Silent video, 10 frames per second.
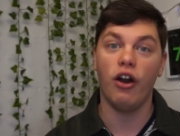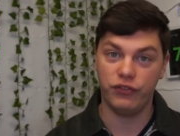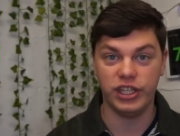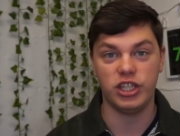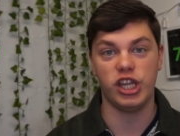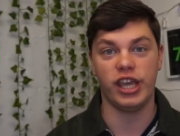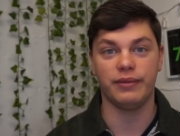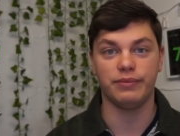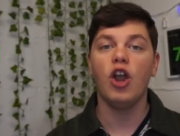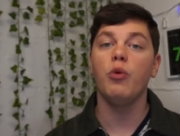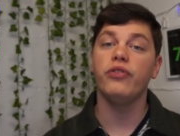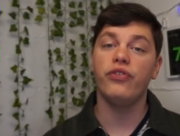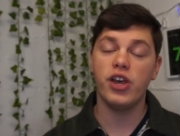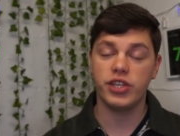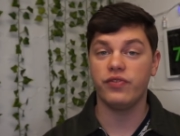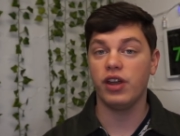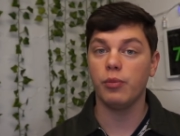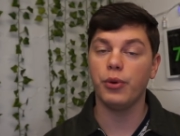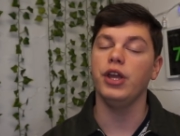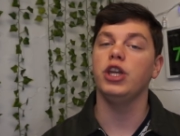of this year. It will be first
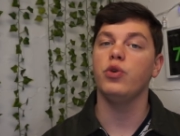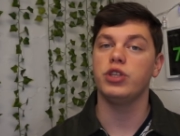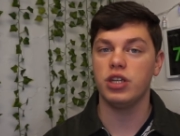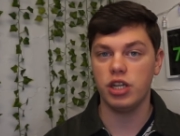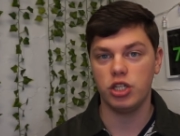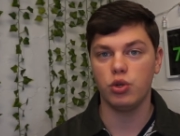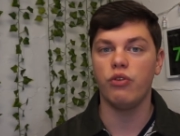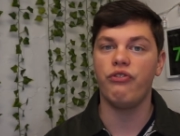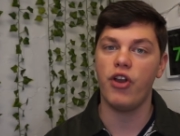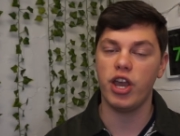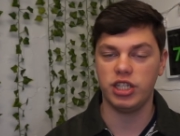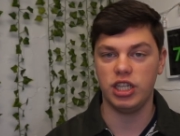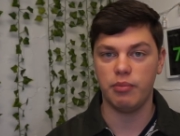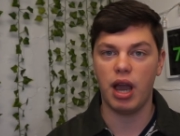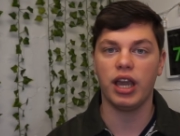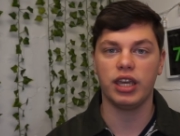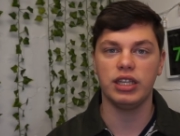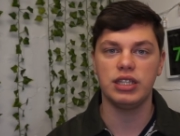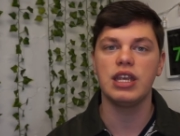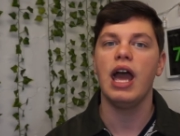available in those initial 13
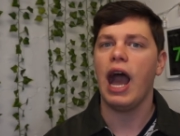markets.